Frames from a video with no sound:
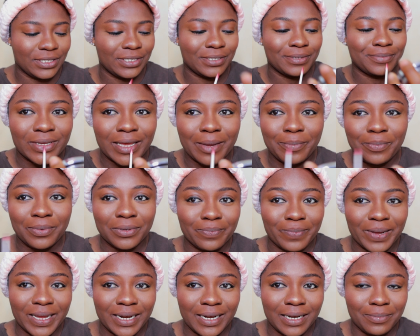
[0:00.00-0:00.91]
So I
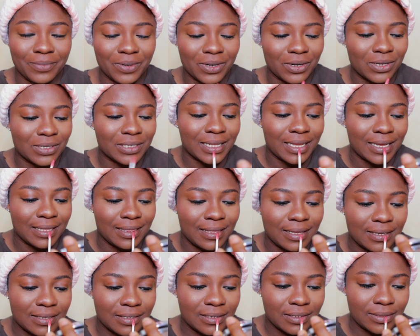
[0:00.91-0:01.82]
put my lip gloss like
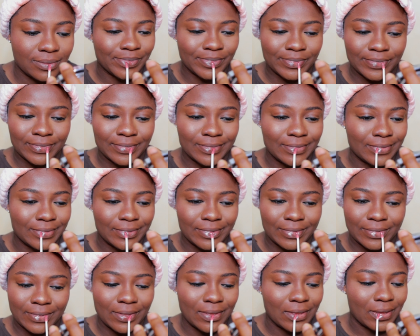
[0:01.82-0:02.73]
this.
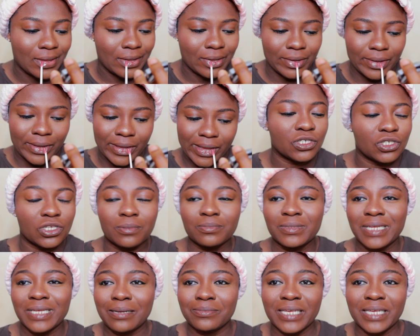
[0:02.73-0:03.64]

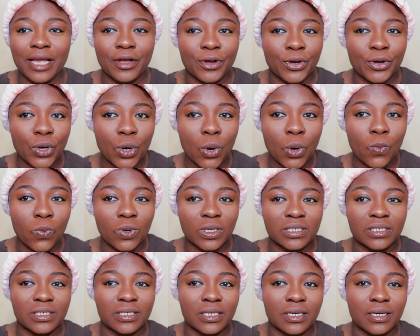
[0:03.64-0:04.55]
Sometimes I go
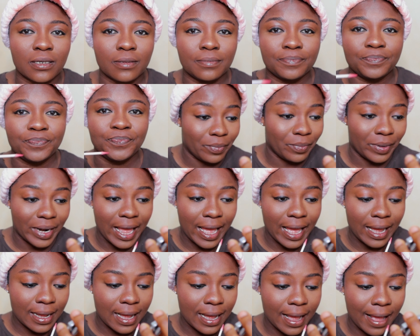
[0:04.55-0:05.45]
with
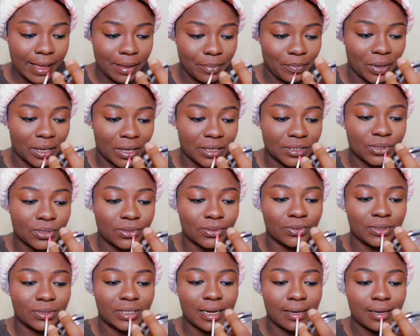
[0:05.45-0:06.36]
black eye
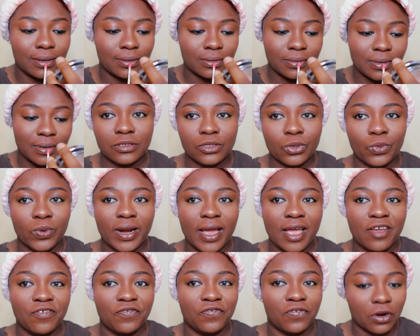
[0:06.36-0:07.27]
pencil down. So when
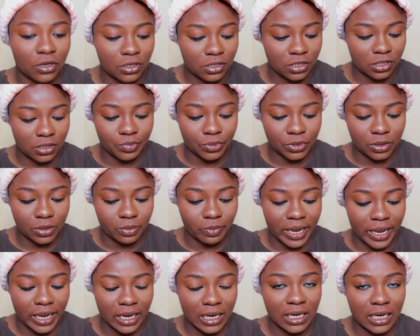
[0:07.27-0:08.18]
I first put
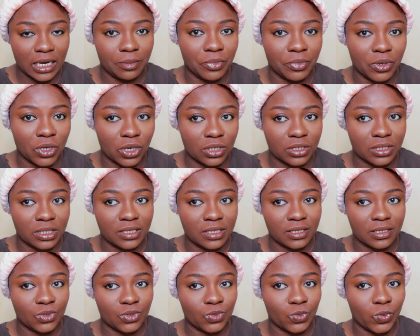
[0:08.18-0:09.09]
my lip gloss
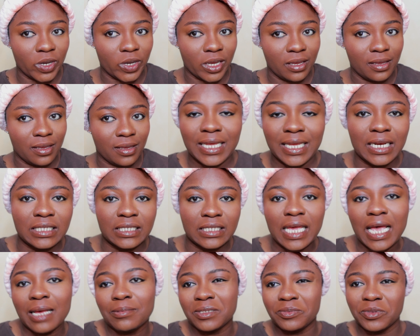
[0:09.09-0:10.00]
this way, then it
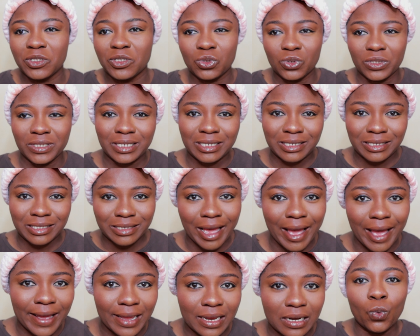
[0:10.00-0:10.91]
helps me to
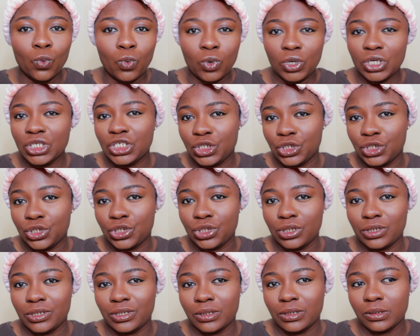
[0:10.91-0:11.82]
decide
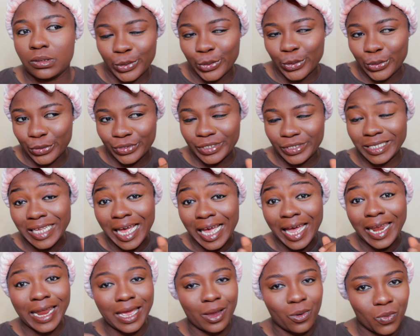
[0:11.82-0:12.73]
which,
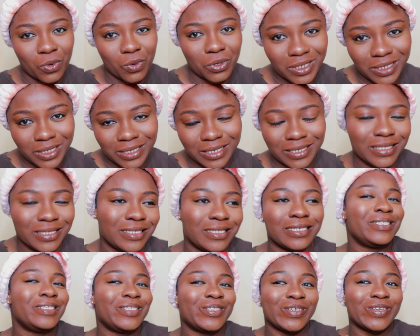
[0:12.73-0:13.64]
style I want it.
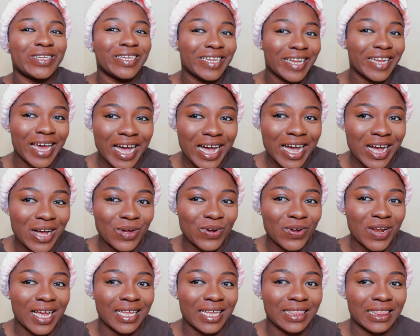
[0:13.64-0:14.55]
So
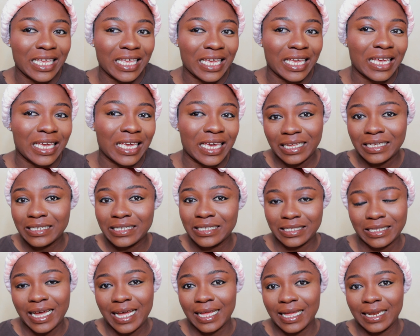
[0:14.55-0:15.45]
now I think that
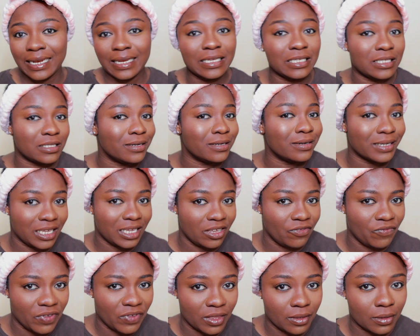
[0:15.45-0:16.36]
style is not
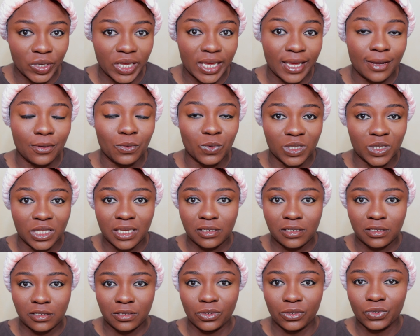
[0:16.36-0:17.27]
giving, okay? With
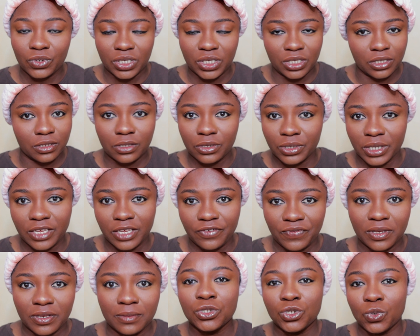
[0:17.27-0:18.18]
this look is not
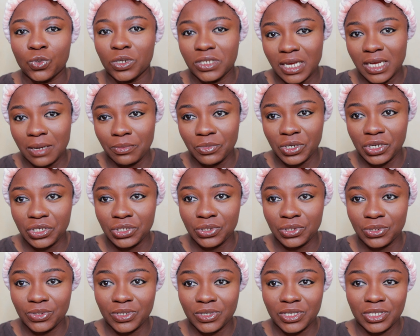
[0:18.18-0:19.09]
giving. So what I'm going
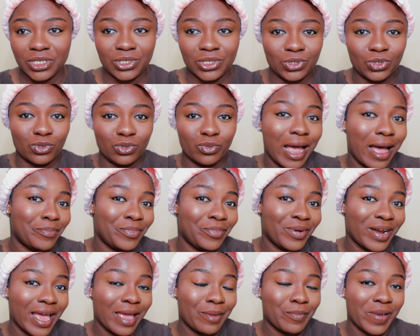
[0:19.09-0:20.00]
to do is to
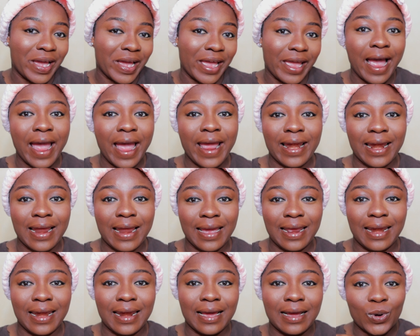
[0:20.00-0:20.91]
apply my
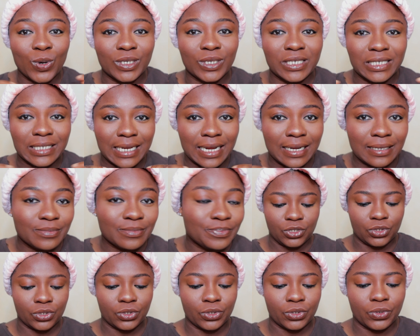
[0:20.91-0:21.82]
eyeliner under.
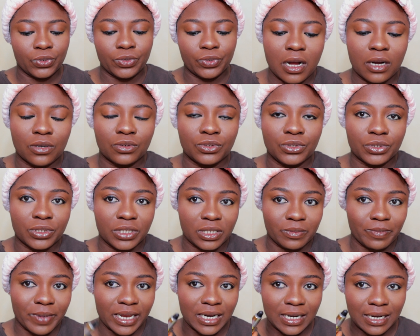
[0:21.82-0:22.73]
So I'll
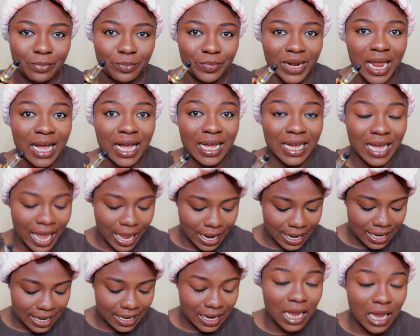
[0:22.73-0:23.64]
use my black
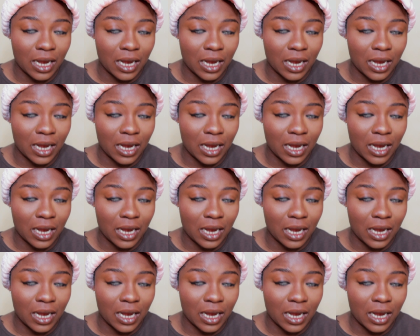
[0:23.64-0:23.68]
eyeliner.